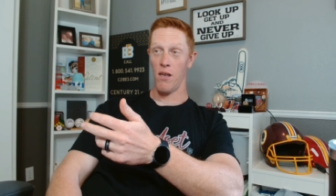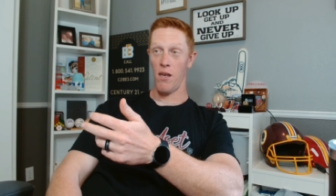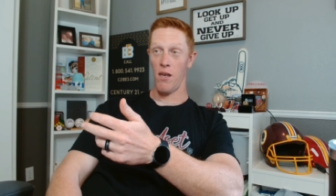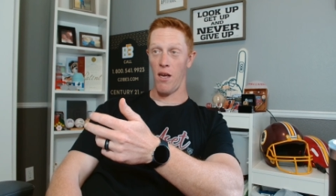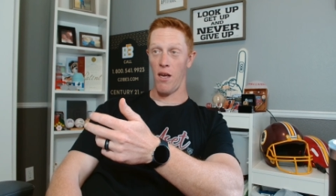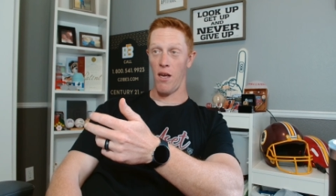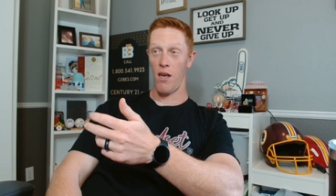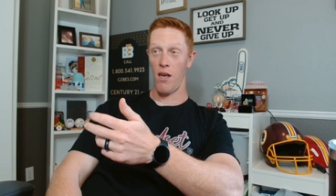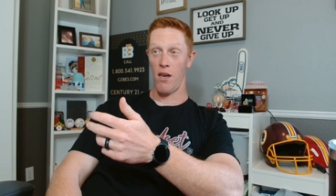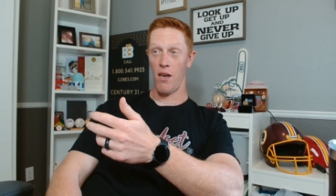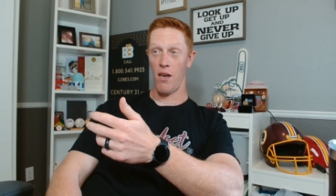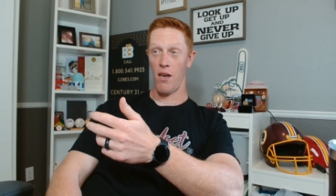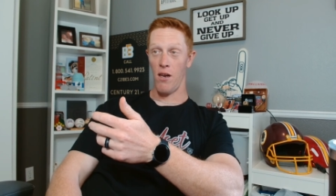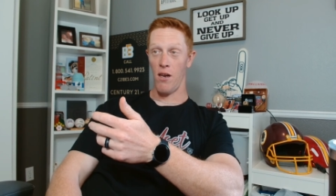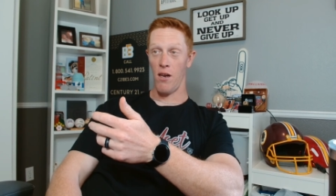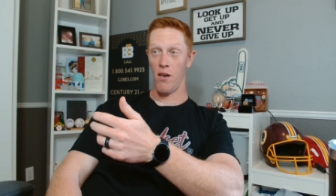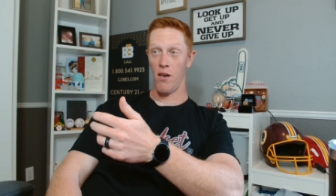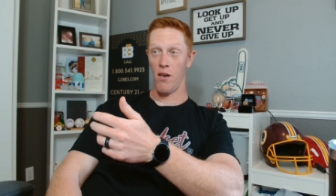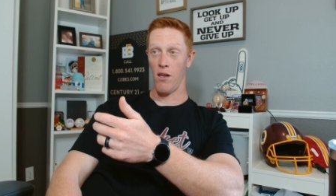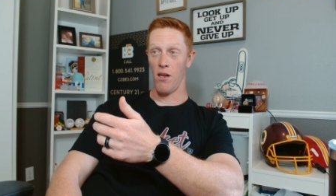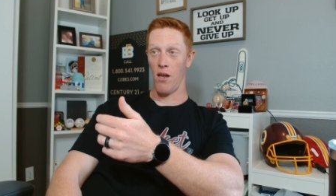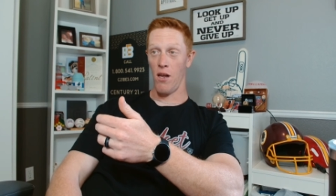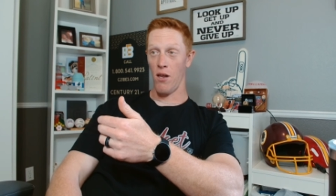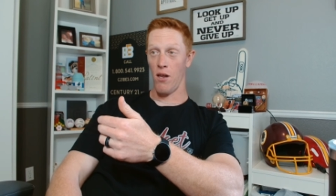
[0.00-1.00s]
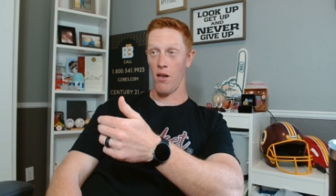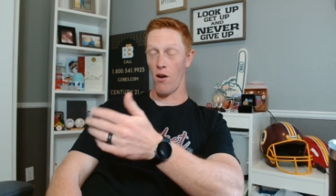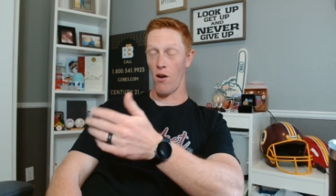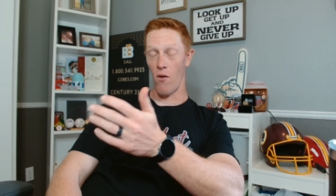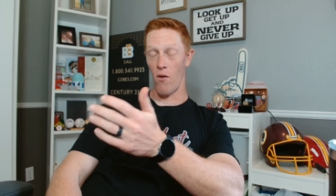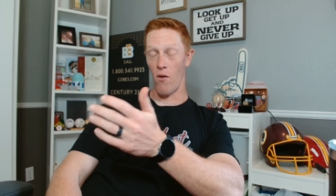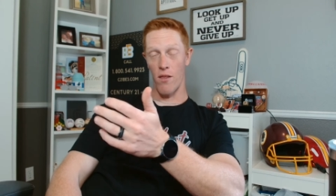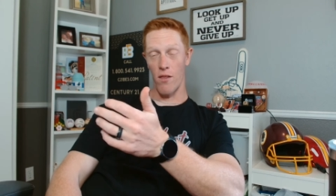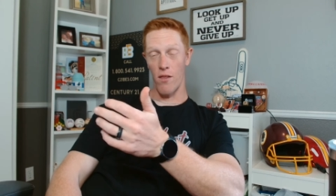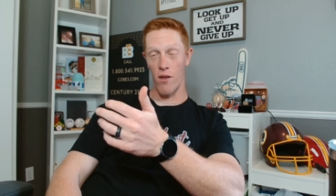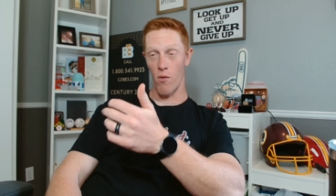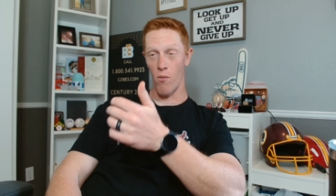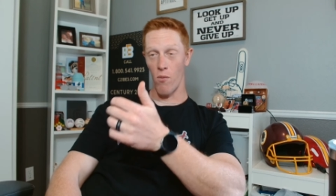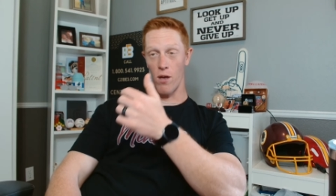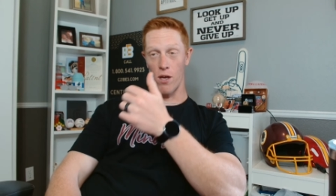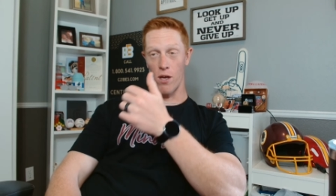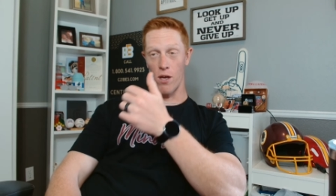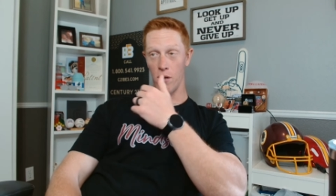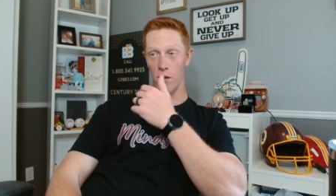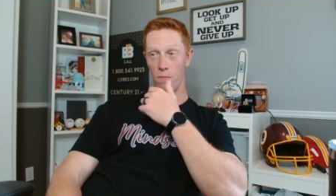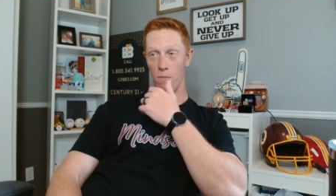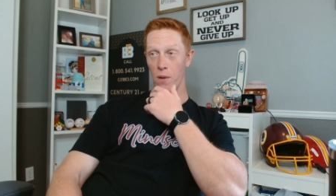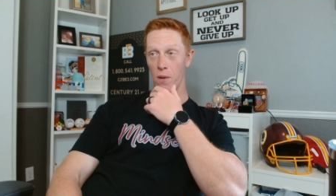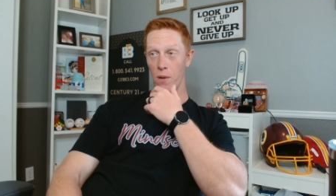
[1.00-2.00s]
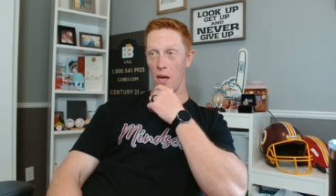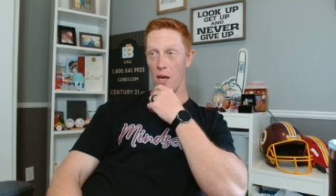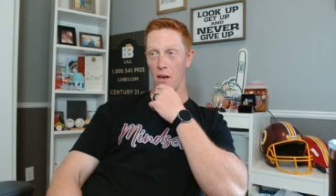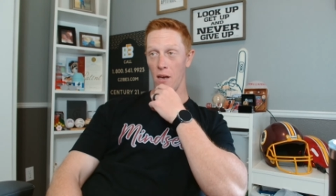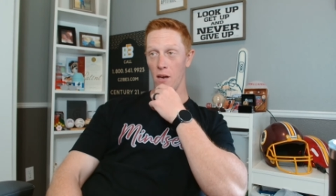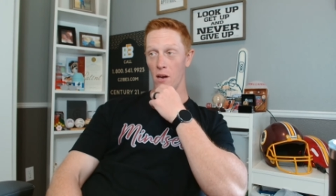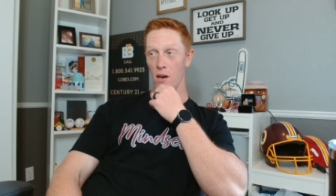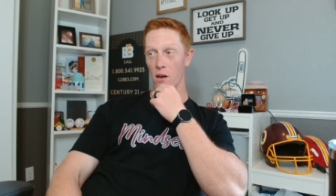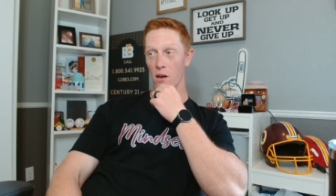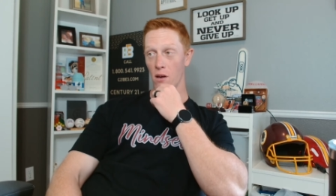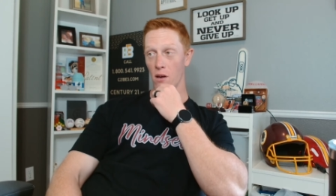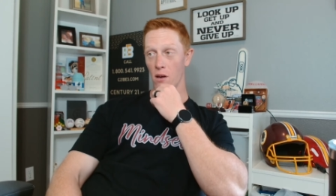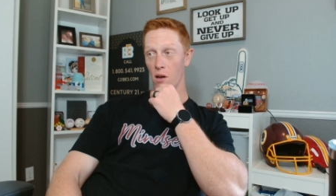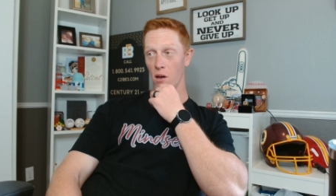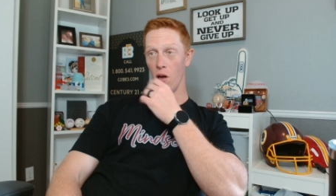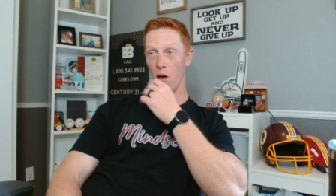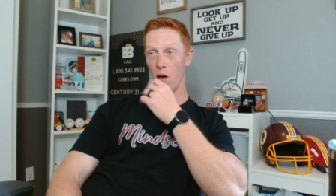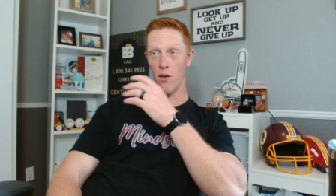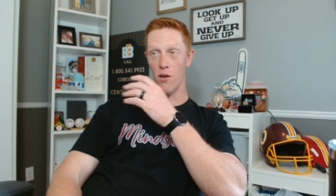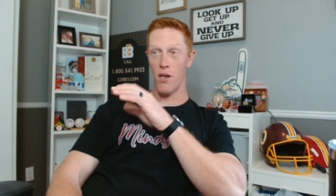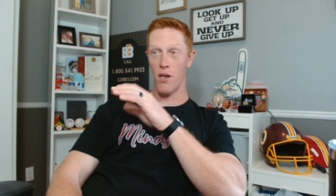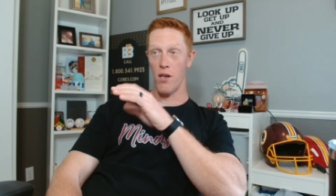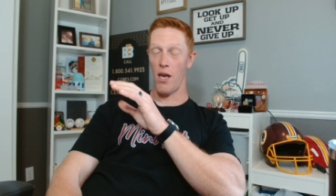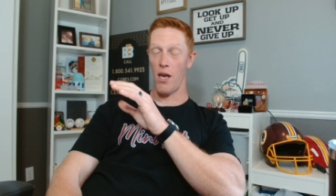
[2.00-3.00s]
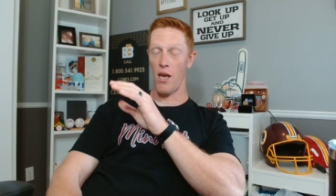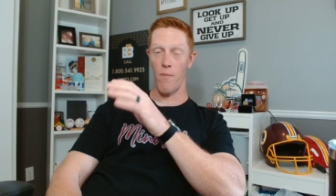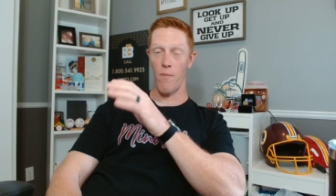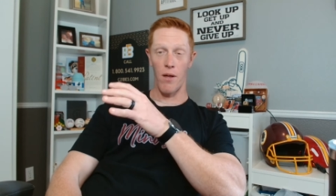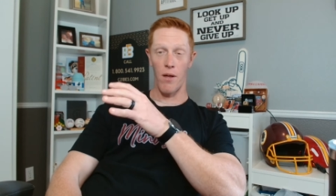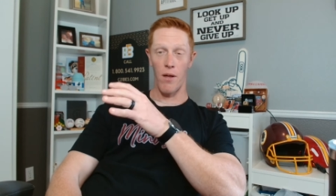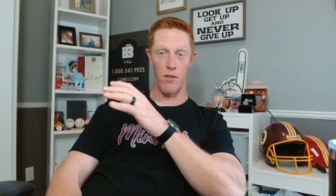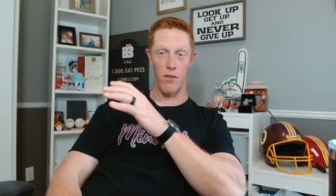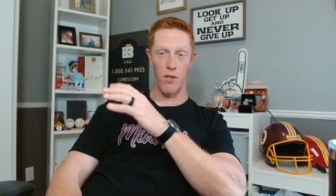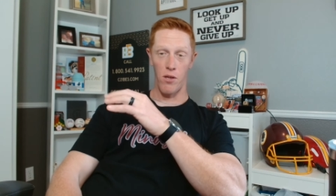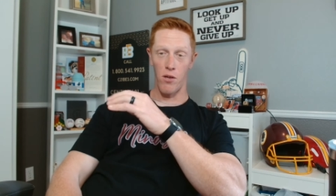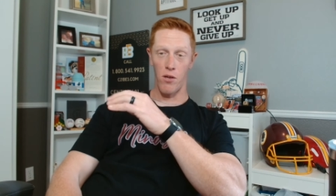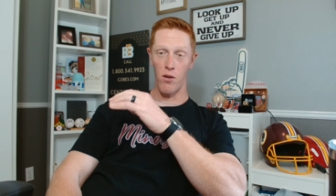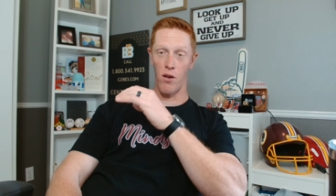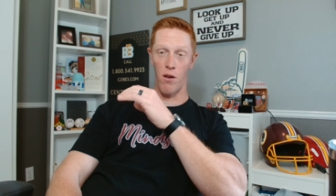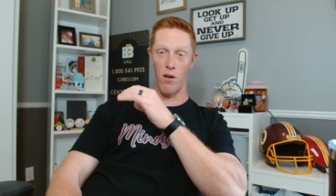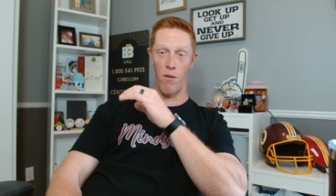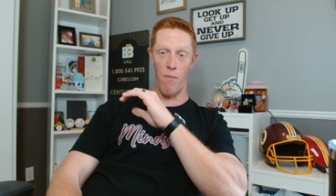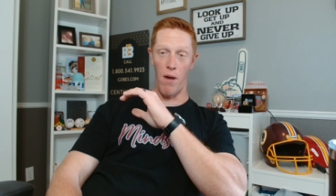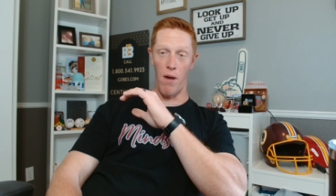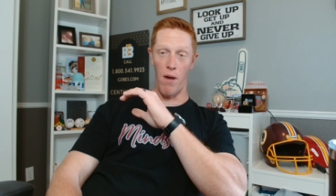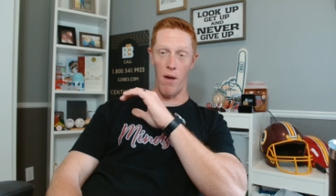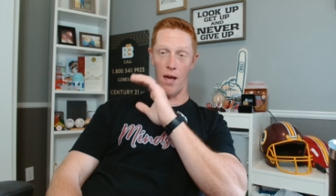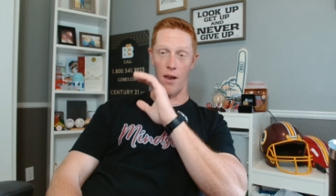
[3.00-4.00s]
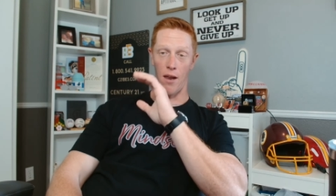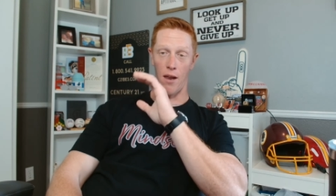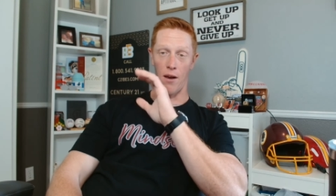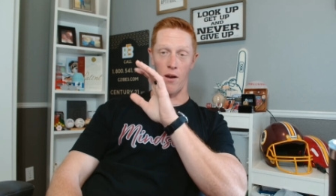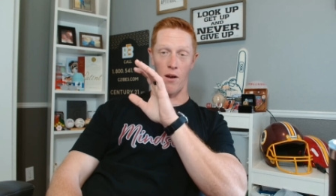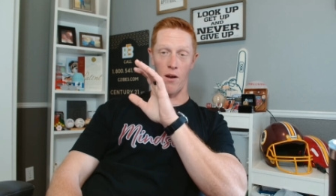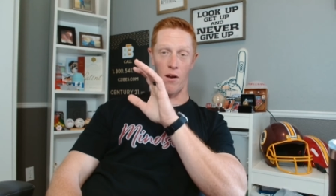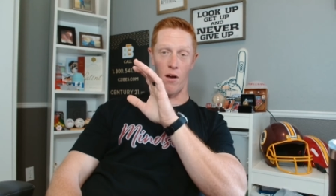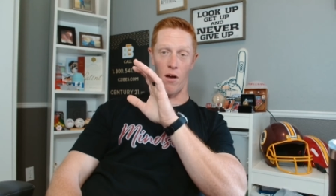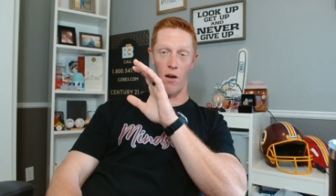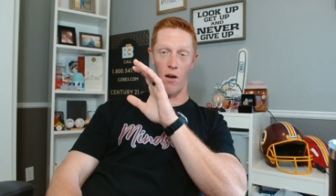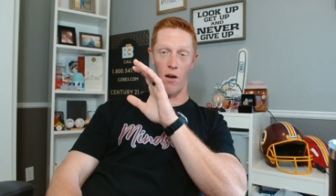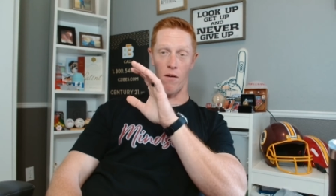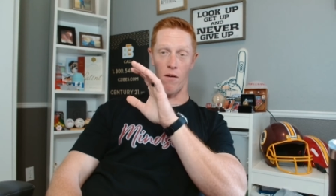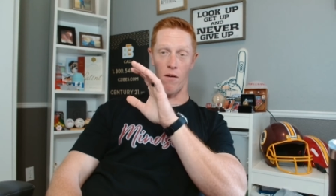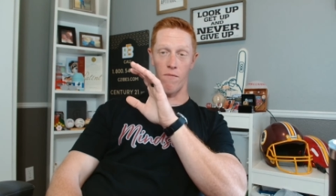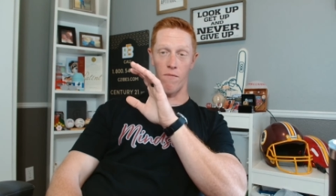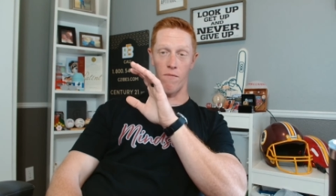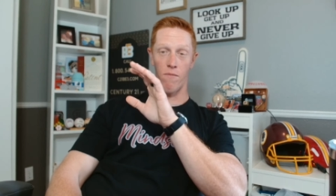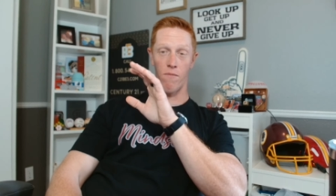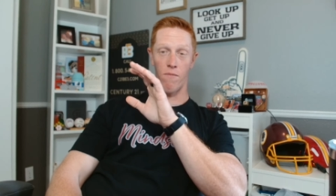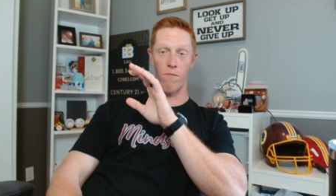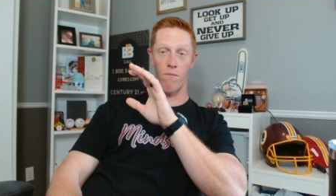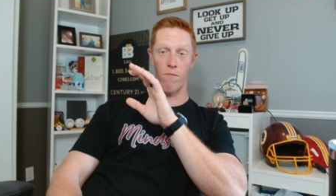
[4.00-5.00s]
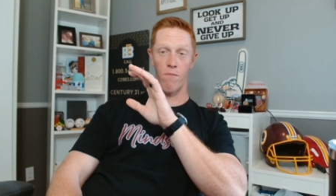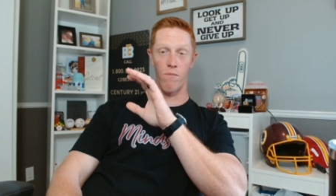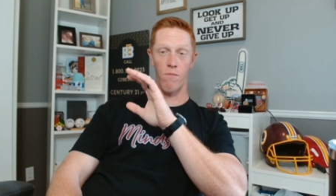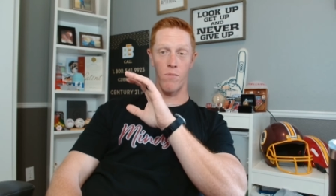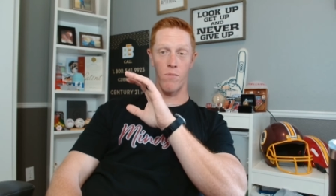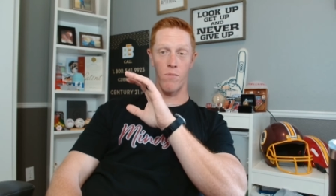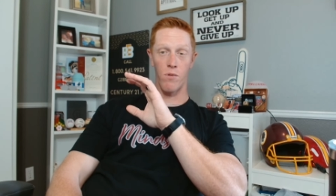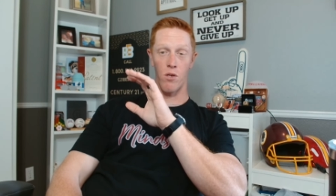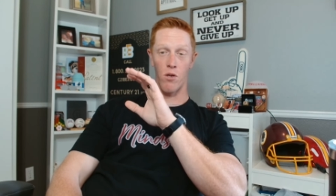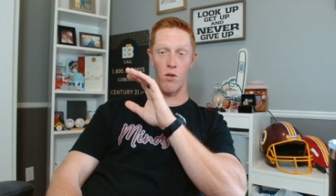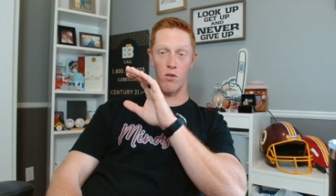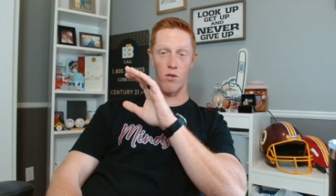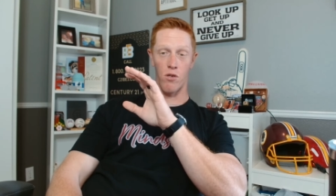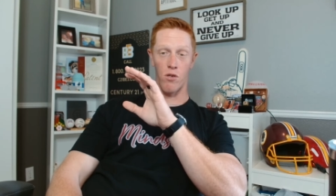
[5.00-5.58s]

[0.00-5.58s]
And, you know, I think we could debate all day about the good and bad of social